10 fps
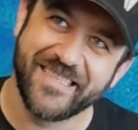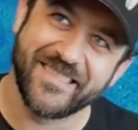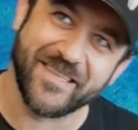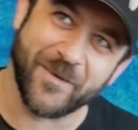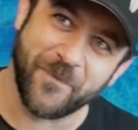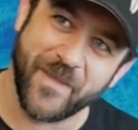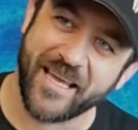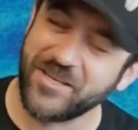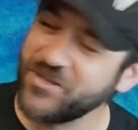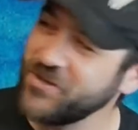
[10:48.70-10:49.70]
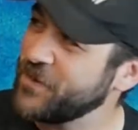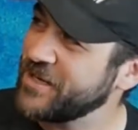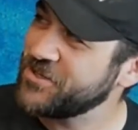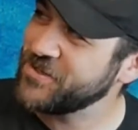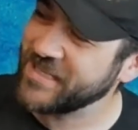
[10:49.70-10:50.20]
So we got
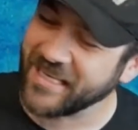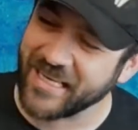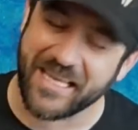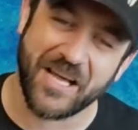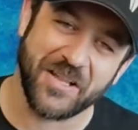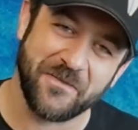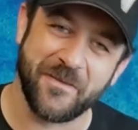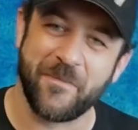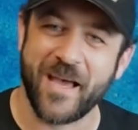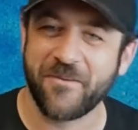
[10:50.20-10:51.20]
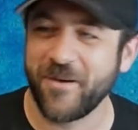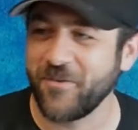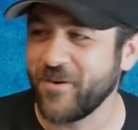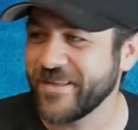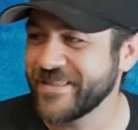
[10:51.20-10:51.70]
to choose a color for the
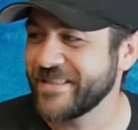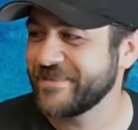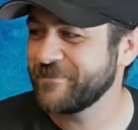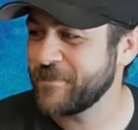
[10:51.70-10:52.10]
background walls.